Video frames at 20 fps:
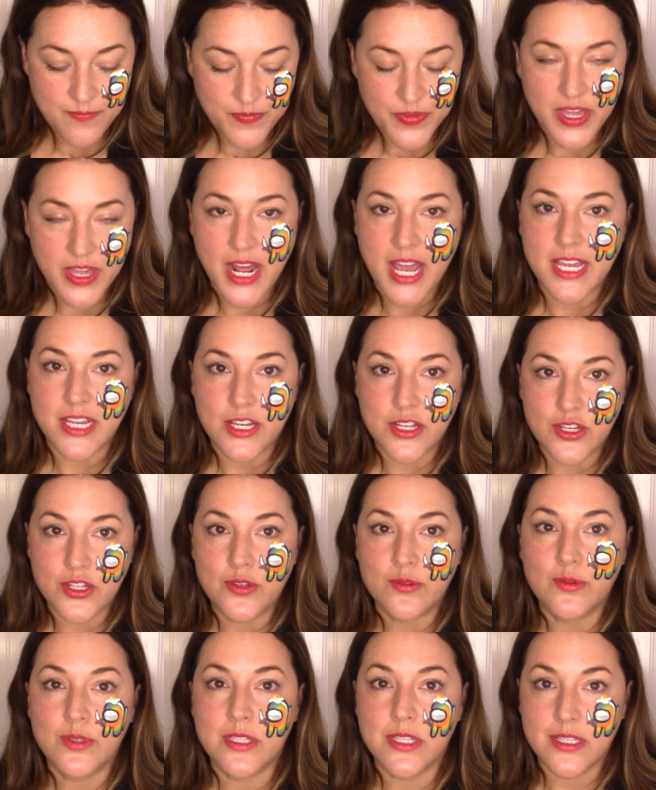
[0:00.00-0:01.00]
that I can
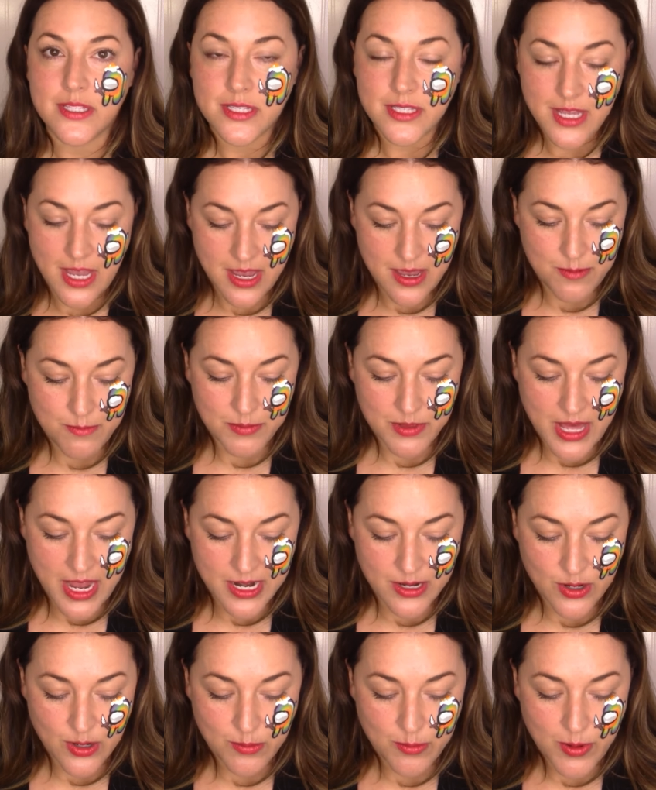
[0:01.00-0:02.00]
use the same
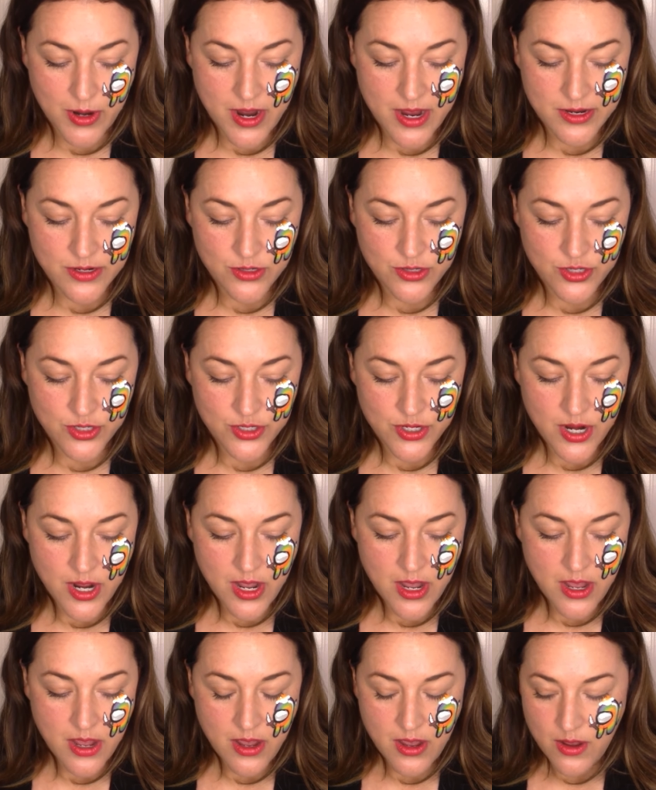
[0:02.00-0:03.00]
liner brush
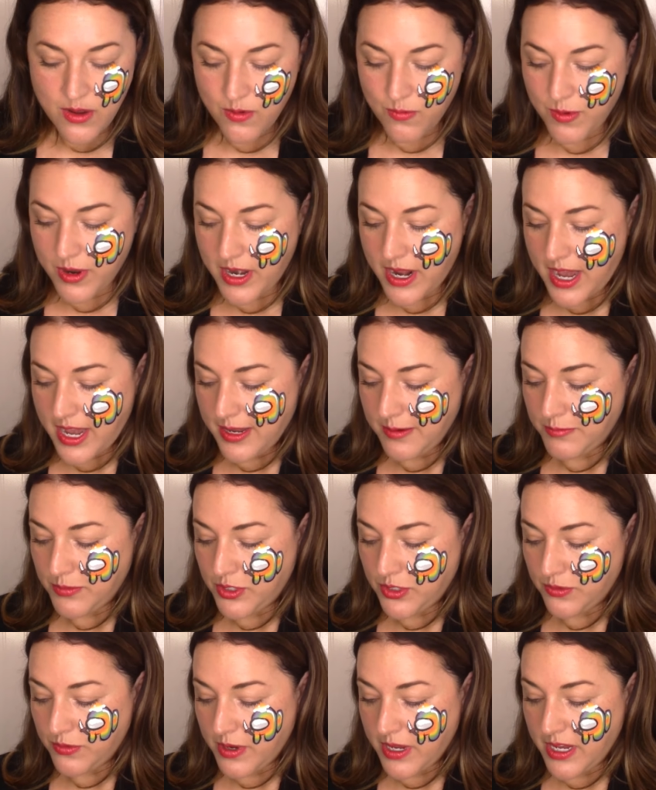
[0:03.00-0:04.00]
when I'm
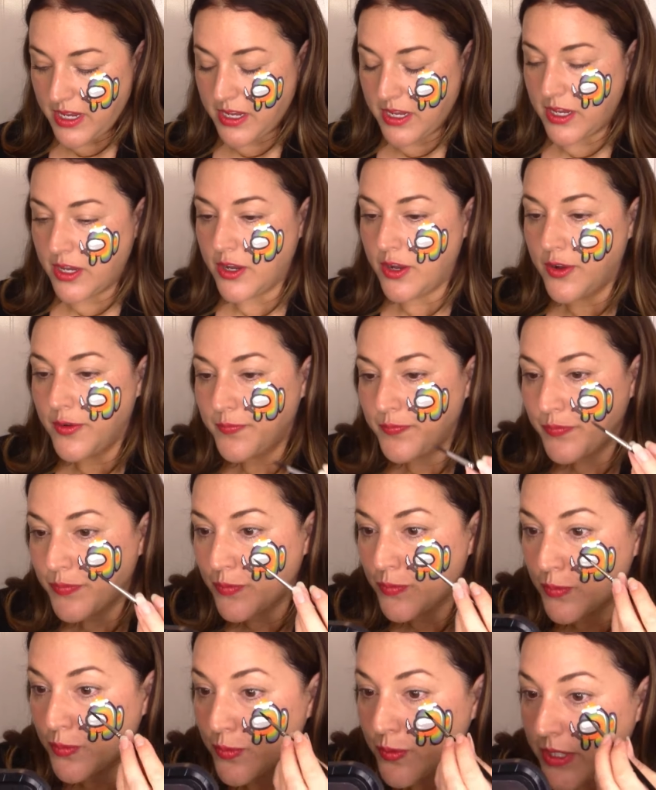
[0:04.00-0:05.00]
doing
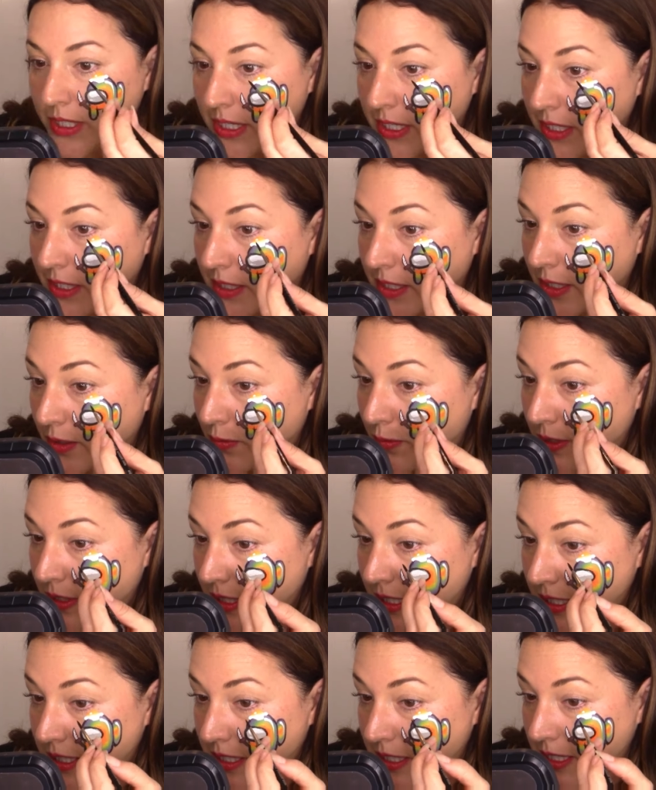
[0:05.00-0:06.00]
really,
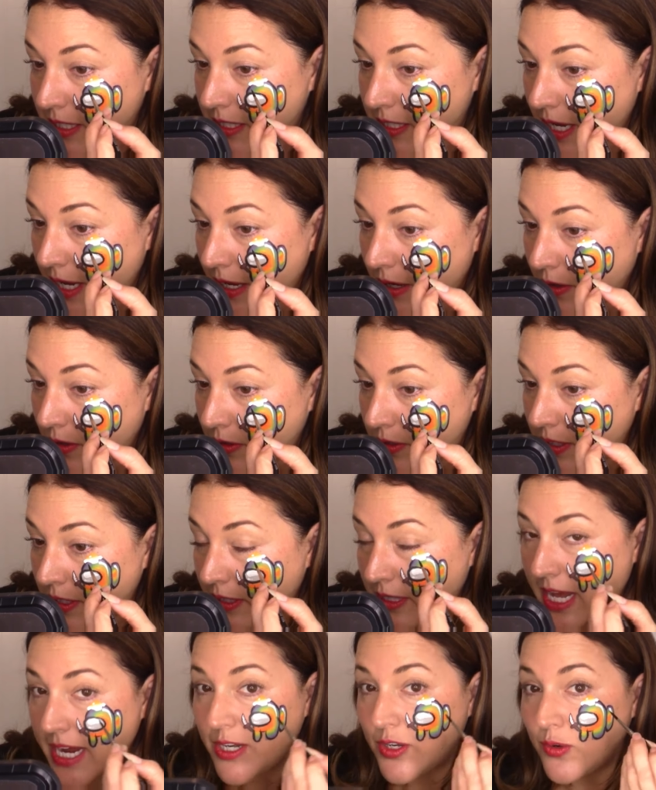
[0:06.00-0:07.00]
really detailed
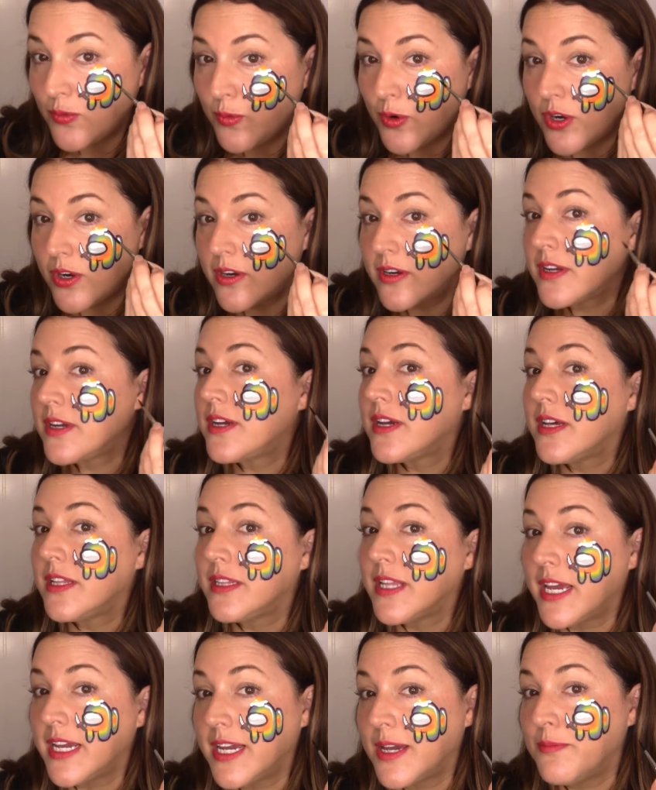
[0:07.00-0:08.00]
liner work
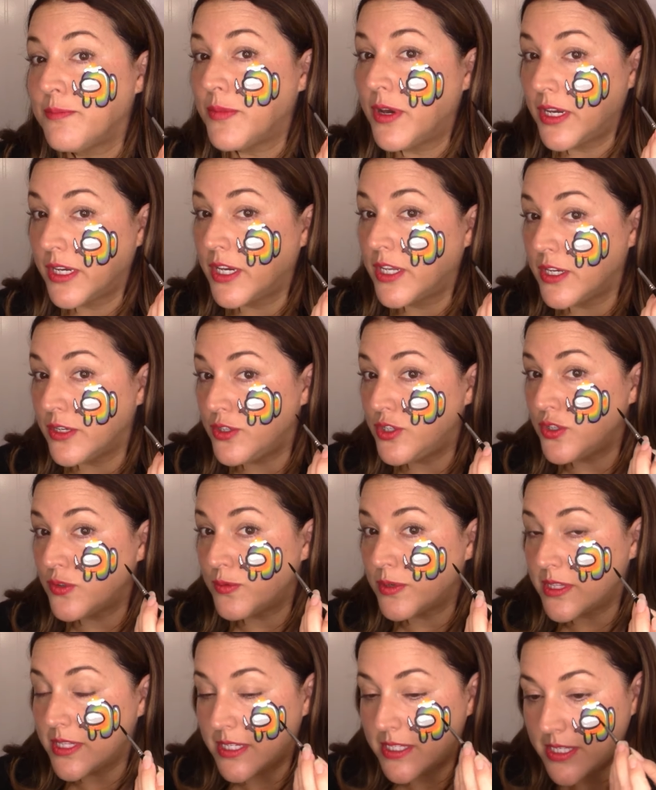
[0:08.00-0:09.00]
like I'm gonna do
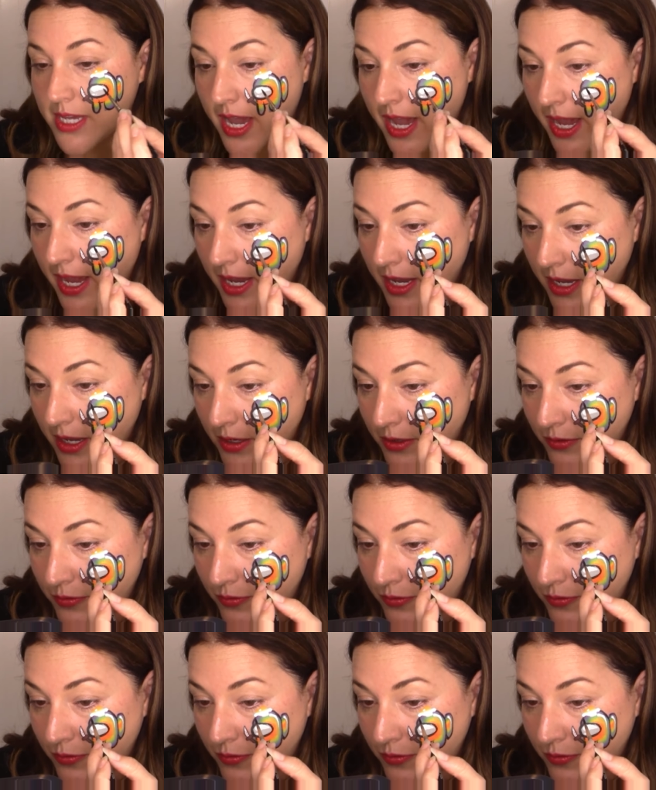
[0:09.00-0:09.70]
with this egg.